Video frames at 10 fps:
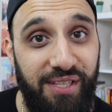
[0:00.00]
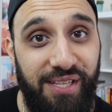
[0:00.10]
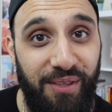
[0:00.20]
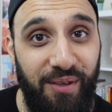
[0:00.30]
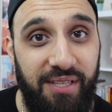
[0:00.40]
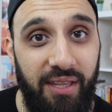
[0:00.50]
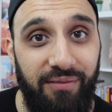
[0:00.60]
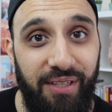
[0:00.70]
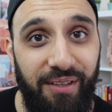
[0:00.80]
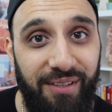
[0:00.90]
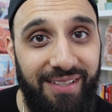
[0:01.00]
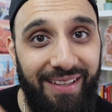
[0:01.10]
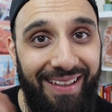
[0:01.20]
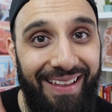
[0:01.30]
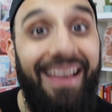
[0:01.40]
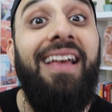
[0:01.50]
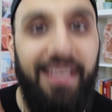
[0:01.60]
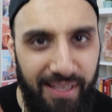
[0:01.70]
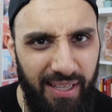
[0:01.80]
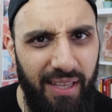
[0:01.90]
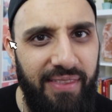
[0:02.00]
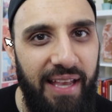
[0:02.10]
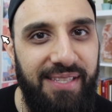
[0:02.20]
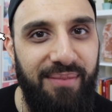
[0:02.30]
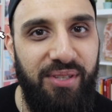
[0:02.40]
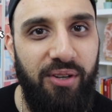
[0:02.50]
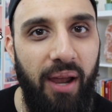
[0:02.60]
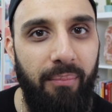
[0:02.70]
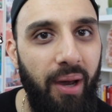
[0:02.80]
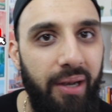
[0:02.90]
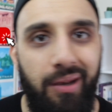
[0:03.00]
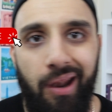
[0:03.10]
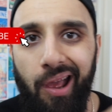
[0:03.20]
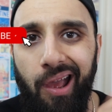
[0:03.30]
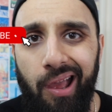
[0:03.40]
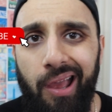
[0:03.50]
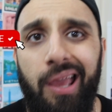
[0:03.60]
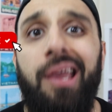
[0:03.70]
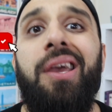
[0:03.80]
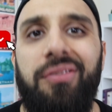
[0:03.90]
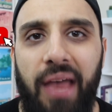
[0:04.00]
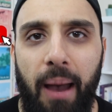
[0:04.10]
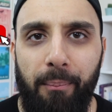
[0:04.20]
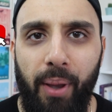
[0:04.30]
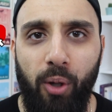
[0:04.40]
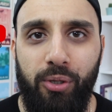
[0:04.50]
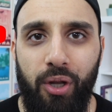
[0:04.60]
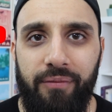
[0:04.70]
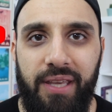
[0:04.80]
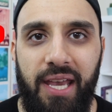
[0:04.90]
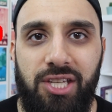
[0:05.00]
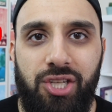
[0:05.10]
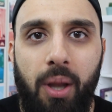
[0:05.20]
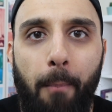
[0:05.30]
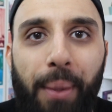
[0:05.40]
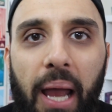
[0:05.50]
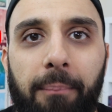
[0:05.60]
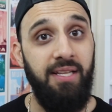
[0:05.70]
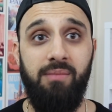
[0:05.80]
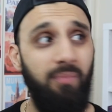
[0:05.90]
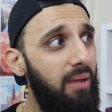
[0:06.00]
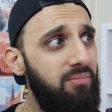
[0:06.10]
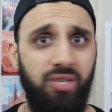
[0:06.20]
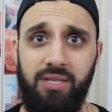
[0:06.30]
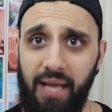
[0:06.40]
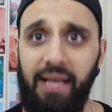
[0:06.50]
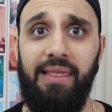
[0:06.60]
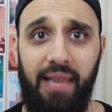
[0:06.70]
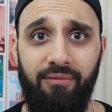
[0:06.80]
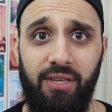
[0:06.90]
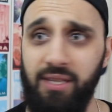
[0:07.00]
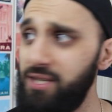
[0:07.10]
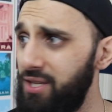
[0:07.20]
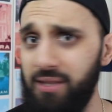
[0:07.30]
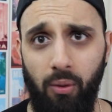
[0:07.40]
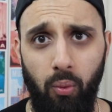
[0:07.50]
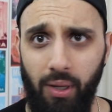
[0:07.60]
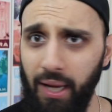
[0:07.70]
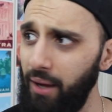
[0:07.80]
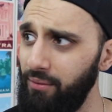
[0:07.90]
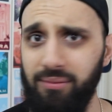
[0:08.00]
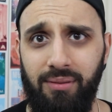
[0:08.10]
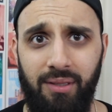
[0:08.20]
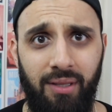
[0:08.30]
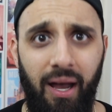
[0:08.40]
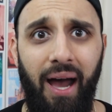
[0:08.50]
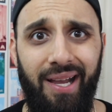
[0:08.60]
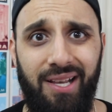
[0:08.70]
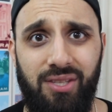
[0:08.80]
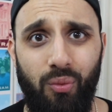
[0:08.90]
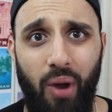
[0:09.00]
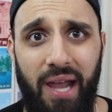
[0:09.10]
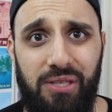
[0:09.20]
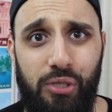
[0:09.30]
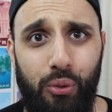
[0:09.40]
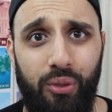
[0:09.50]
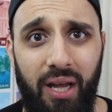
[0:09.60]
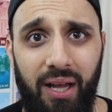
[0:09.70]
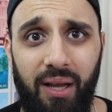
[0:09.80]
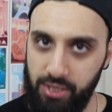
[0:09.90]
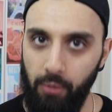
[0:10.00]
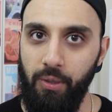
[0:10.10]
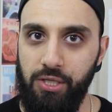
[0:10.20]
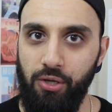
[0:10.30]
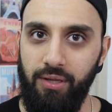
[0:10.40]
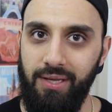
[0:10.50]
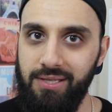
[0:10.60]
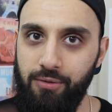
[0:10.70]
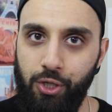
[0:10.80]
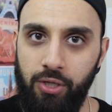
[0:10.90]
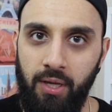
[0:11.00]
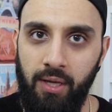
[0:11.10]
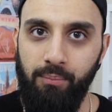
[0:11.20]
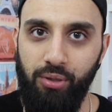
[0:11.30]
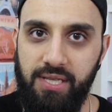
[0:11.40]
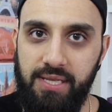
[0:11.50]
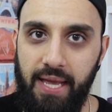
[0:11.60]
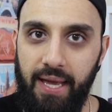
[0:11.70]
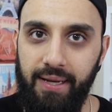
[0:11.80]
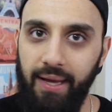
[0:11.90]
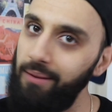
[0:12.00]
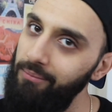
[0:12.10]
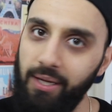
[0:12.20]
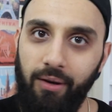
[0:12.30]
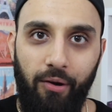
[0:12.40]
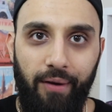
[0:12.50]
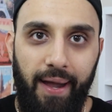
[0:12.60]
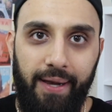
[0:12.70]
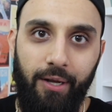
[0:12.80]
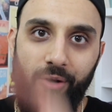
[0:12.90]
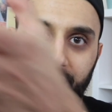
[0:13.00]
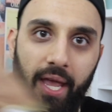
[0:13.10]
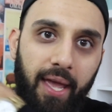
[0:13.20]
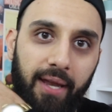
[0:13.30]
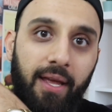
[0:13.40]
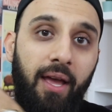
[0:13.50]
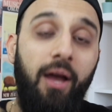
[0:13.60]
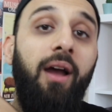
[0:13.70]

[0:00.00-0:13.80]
to see those other videos, hit that subscribe button, hit that bell notification. His mom's just like loving this. She's like, wow, I asked the right dude, huh? Shall we do this? Puts his hand out. I'm like, all right, I can hold your hand.